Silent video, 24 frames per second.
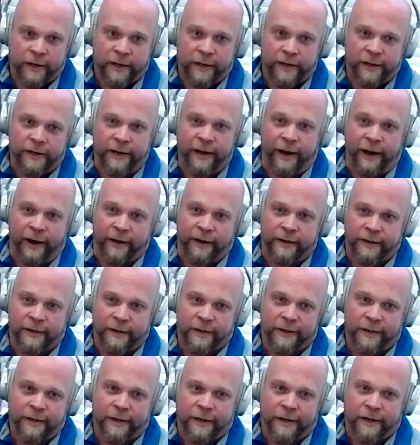Yeah.
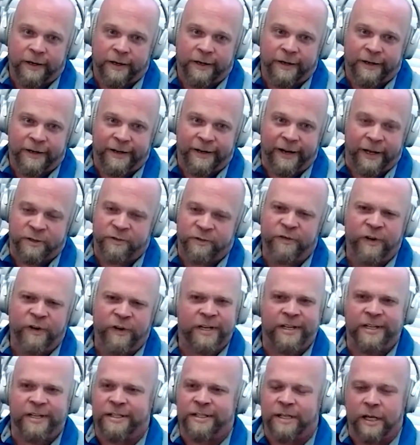Yeah. It's funny
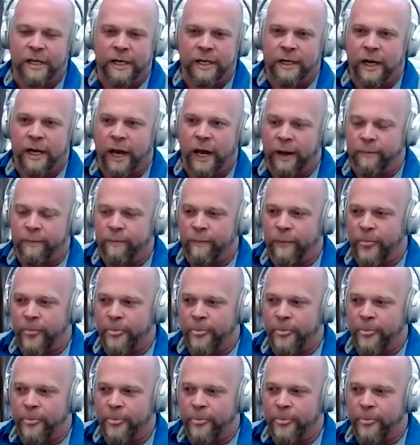because like I'm,